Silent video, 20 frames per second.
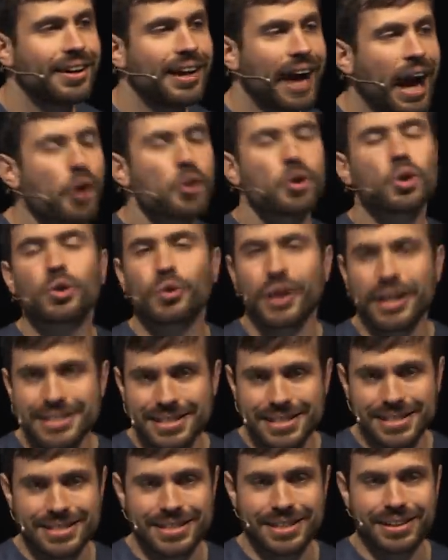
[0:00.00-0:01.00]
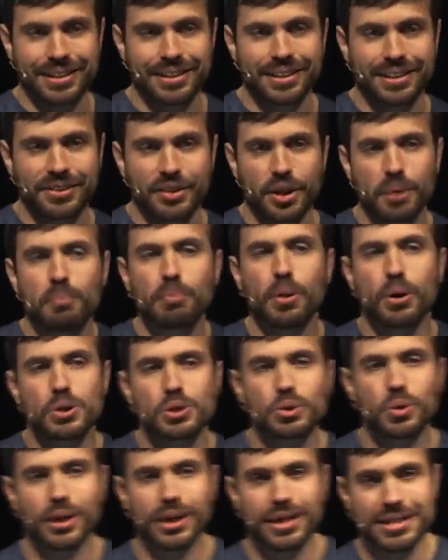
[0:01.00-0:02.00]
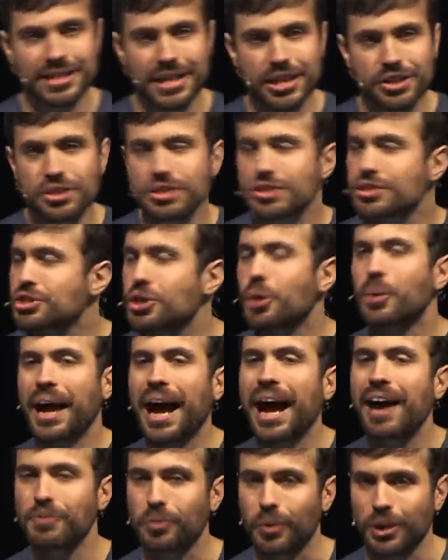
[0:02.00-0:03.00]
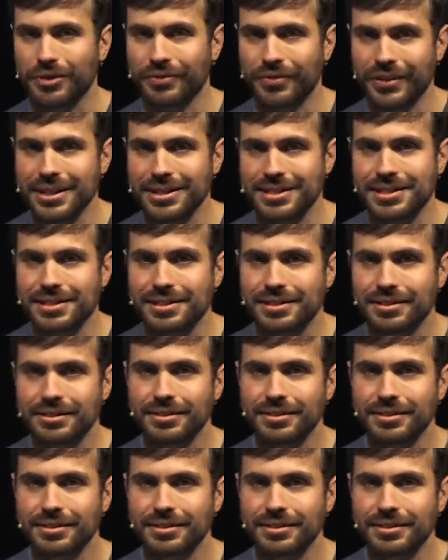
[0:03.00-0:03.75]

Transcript: how crazy is it that most organizations don't have one of these?